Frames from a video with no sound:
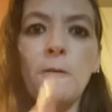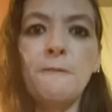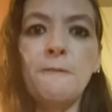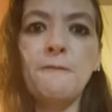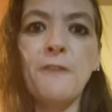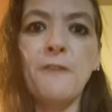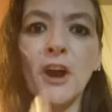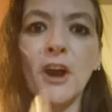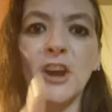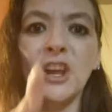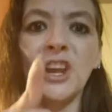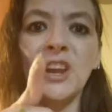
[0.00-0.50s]

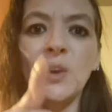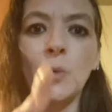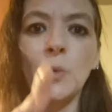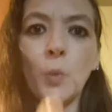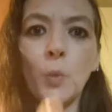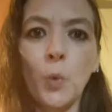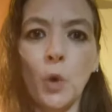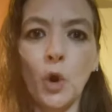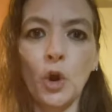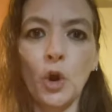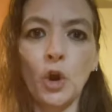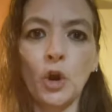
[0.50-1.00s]
fucking
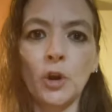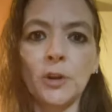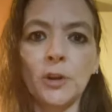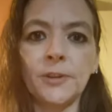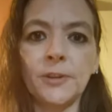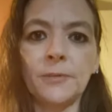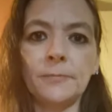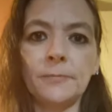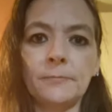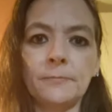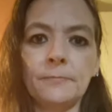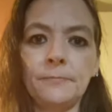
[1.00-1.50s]
world.
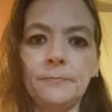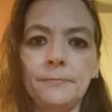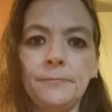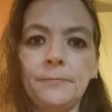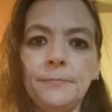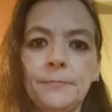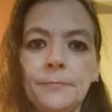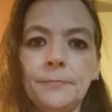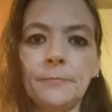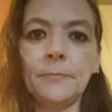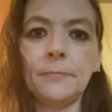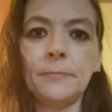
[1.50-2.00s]

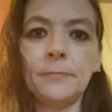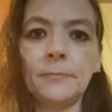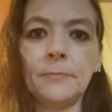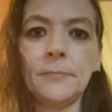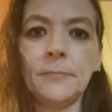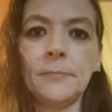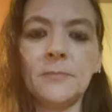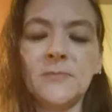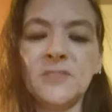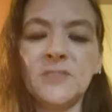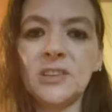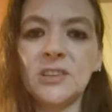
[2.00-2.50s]

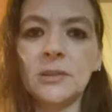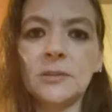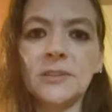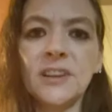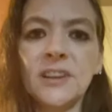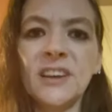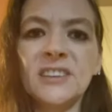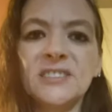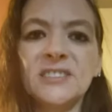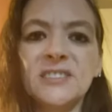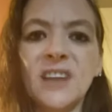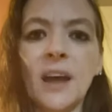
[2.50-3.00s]
Till
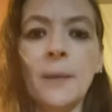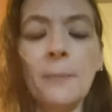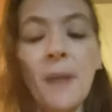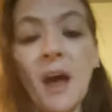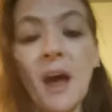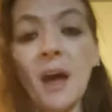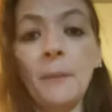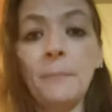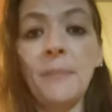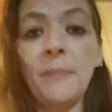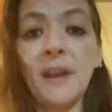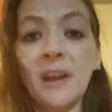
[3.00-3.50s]
next time,
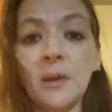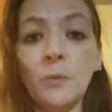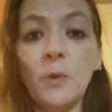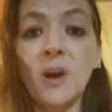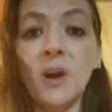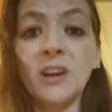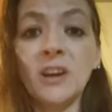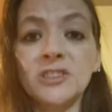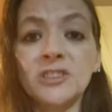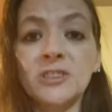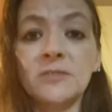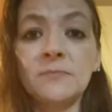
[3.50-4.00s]
I'm Betty
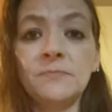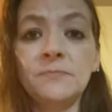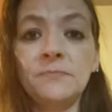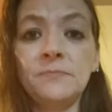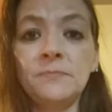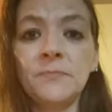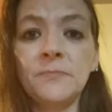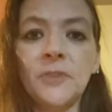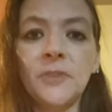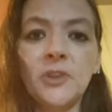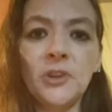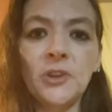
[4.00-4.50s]
Washam,
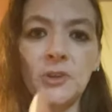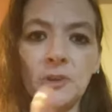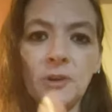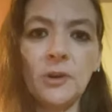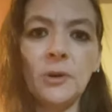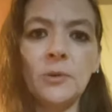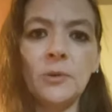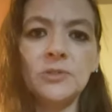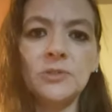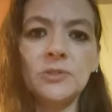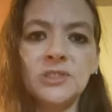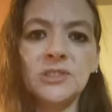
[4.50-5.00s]
your
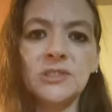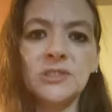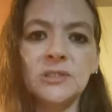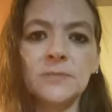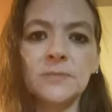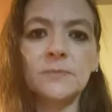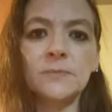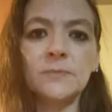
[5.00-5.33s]
host.